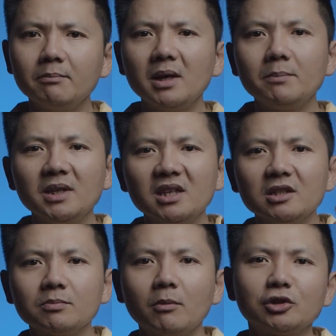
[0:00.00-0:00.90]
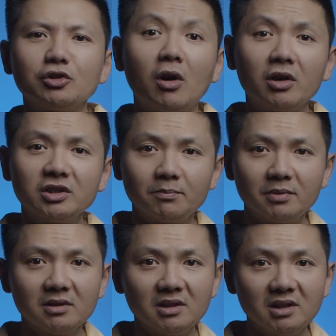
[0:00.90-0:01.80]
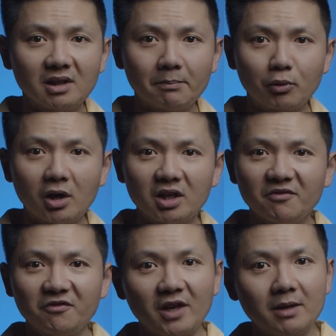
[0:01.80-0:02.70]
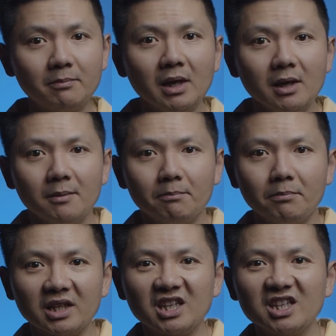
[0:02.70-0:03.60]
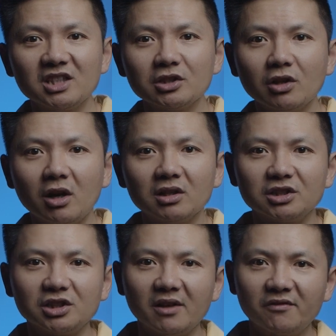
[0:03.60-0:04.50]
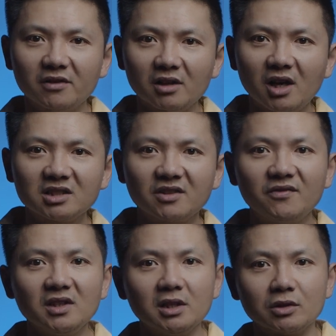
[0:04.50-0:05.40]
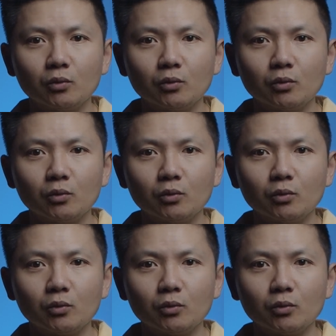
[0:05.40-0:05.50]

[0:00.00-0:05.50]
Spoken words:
It may be his martial arts ability that brought him fame, but his knowledge and philosophy is